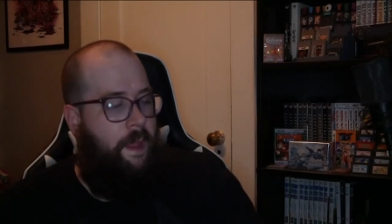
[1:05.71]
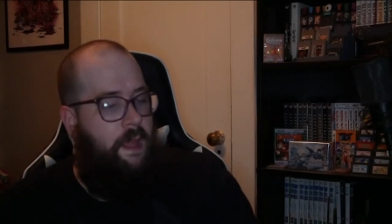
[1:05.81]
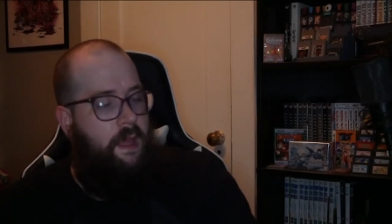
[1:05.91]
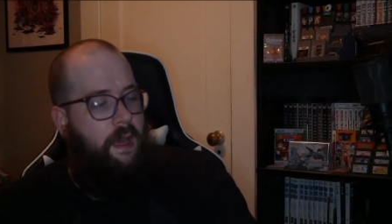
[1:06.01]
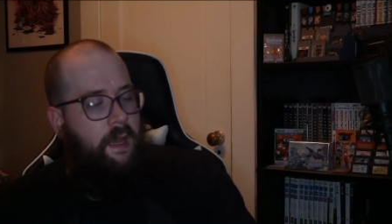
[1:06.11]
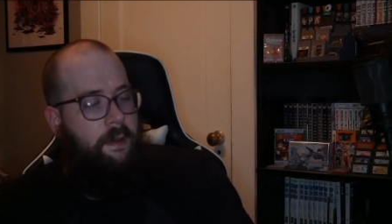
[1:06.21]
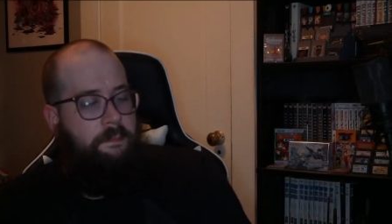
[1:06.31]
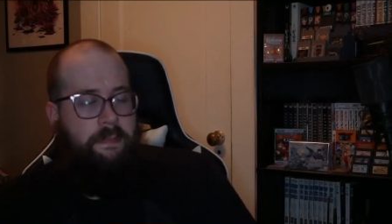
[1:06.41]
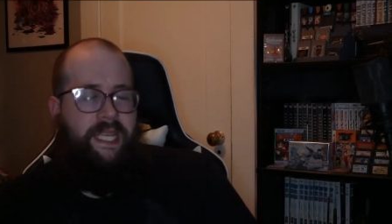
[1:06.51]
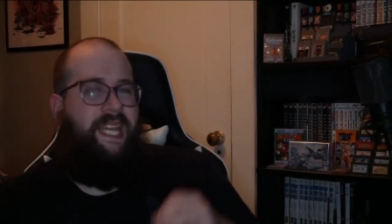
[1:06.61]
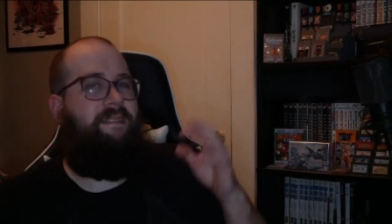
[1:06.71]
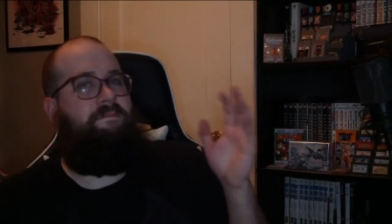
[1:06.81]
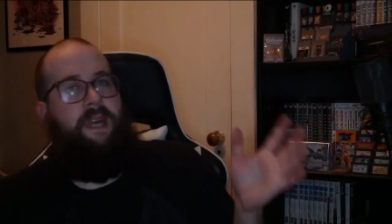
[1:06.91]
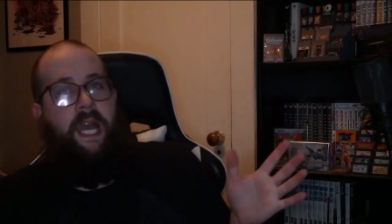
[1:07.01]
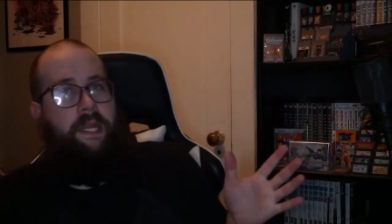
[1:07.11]
But again, I
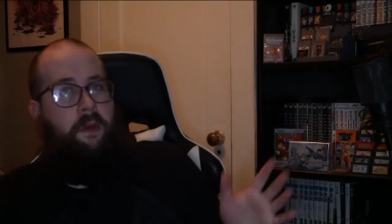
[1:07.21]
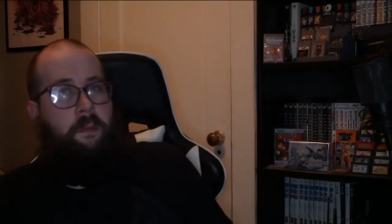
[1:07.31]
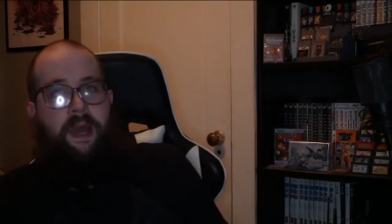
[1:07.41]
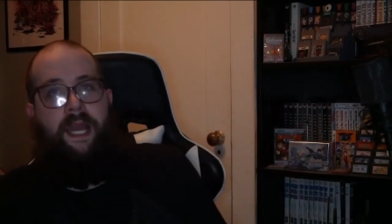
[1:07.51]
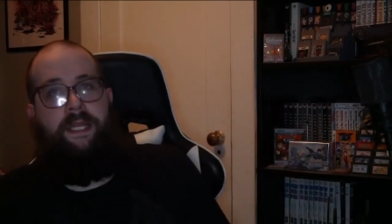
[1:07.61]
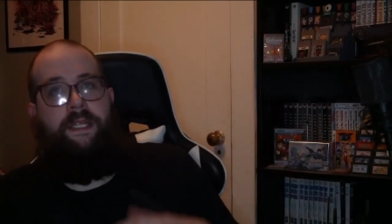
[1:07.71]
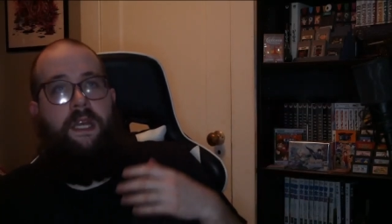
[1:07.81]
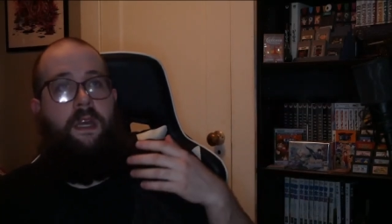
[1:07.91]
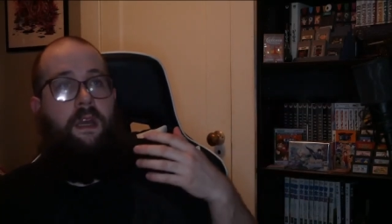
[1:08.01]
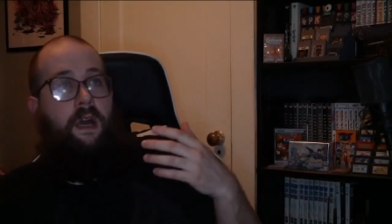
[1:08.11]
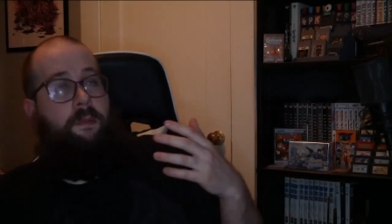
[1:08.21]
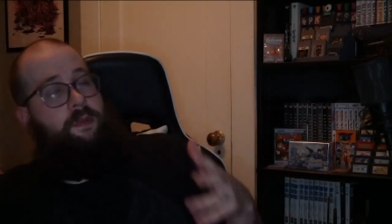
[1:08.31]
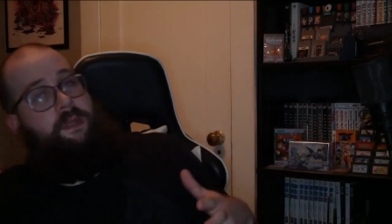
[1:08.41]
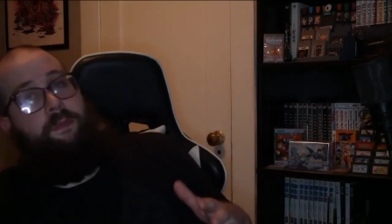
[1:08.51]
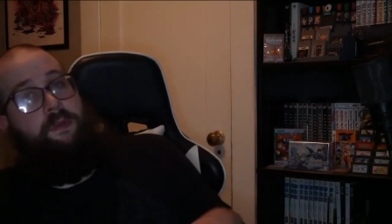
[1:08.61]
don't mind. With the
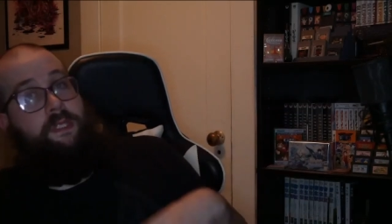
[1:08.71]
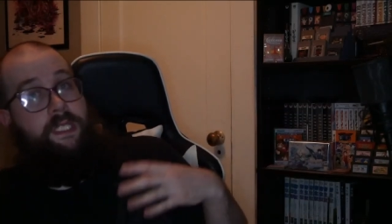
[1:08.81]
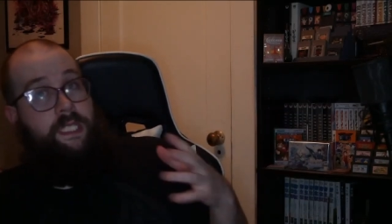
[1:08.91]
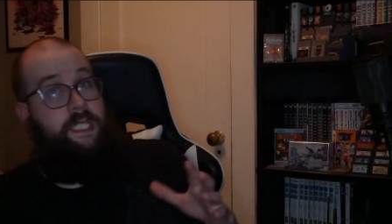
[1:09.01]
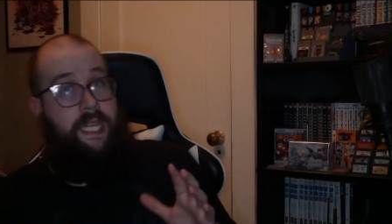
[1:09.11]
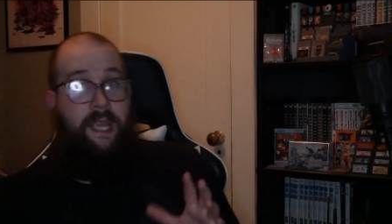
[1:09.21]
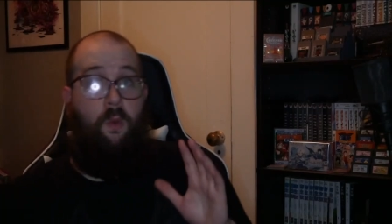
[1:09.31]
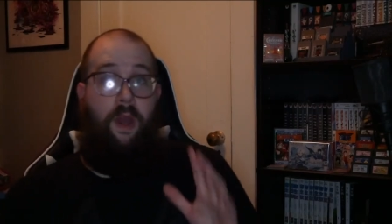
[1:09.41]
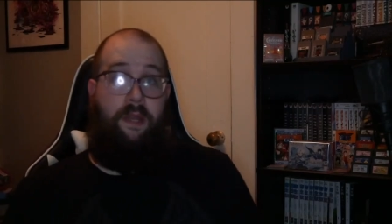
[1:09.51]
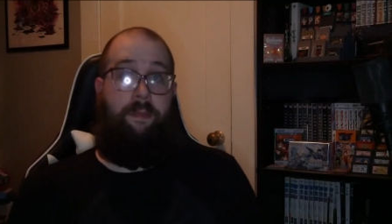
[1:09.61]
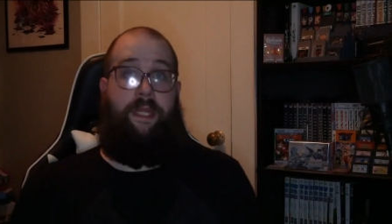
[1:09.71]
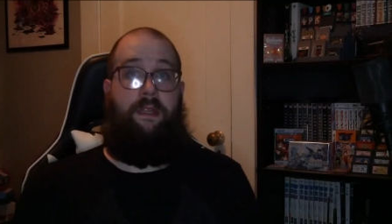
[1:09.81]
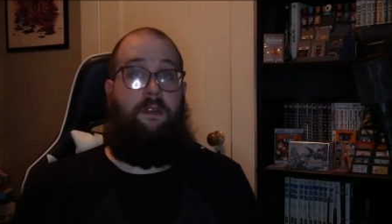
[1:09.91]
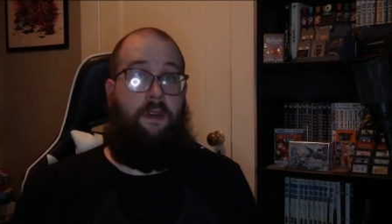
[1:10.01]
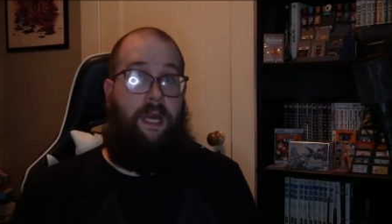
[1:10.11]
boots, it did take quite a bit of
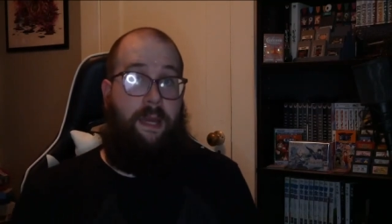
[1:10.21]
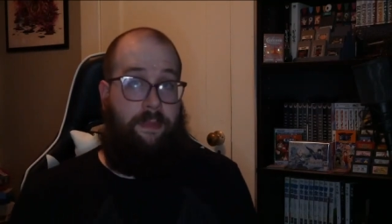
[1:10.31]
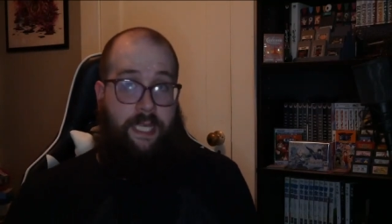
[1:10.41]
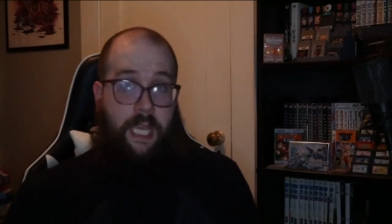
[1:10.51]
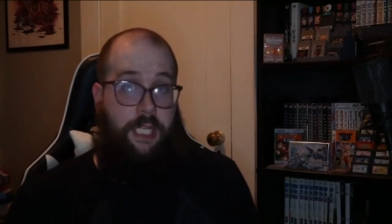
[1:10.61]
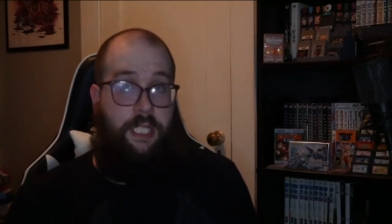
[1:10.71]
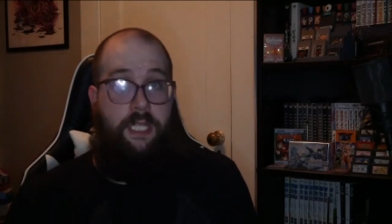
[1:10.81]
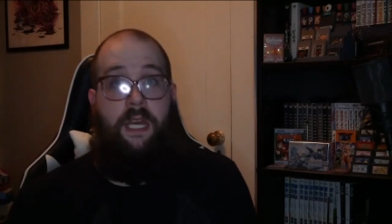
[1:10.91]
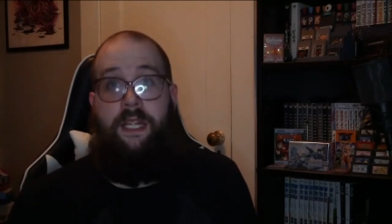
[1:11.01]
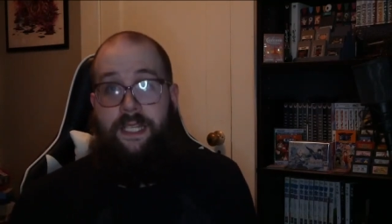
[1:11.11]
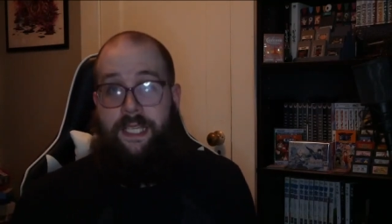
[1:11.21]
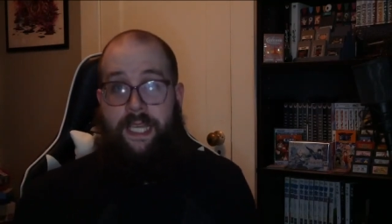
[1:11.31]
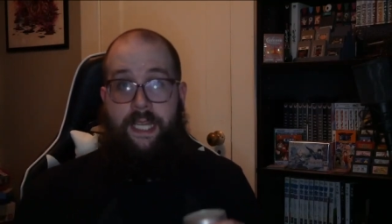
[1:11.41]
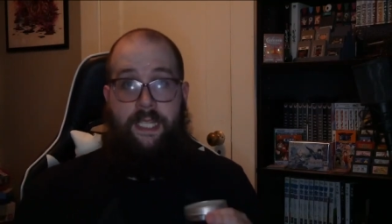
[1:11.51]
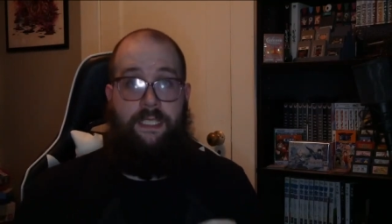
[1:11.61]
application to get it
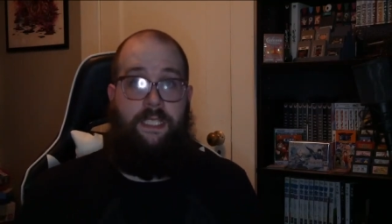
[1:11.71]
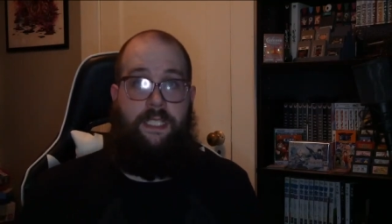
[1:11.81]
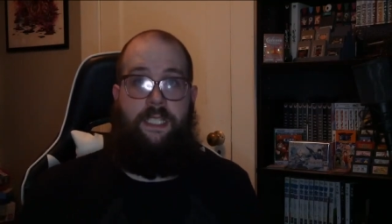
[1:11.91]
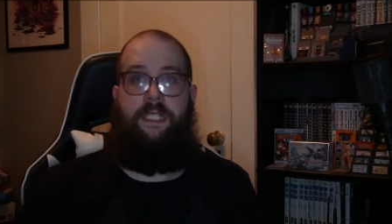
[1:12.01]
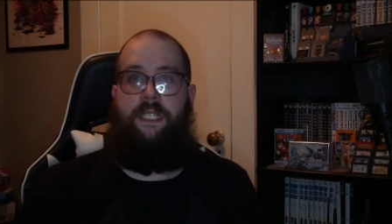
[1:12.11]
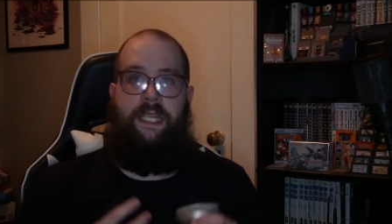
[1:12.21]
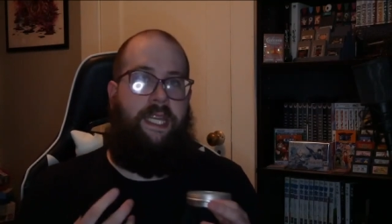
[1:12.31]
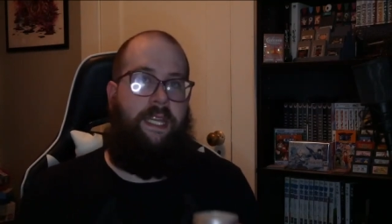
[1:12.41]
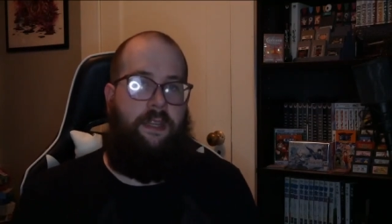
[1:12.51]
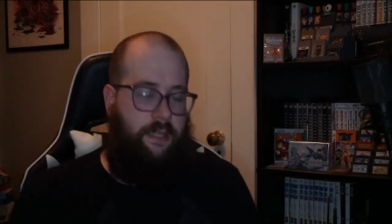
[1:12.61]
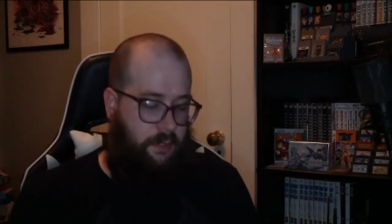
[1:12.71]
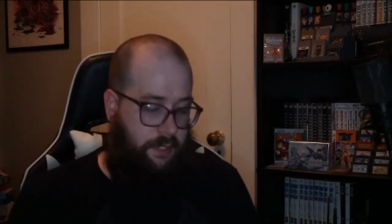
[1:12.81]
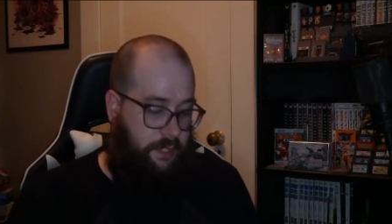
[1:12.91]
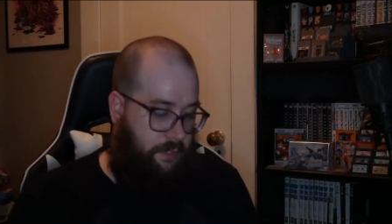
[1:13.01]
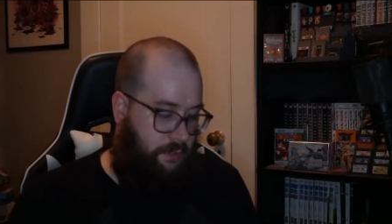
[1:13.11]
consistent and to get it in all the
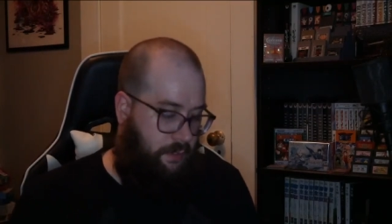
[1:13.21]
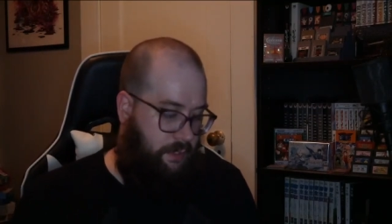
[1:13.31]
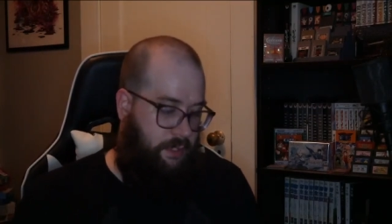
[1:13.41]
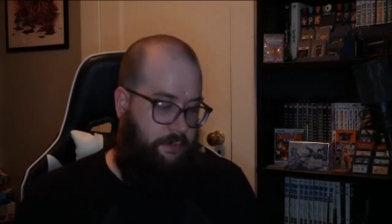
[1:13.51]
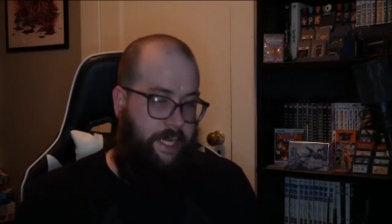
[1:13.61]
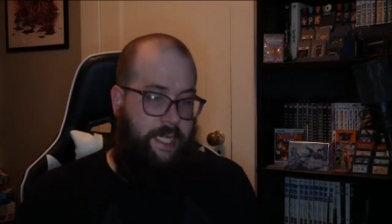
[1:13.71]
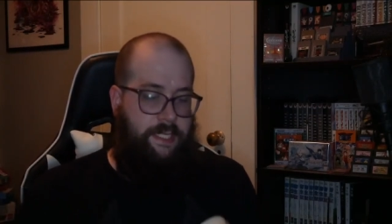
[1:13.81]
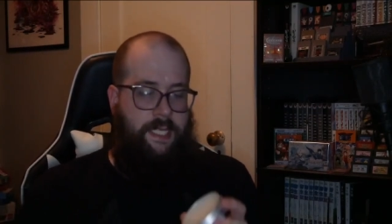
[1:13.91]
nooks and crannies.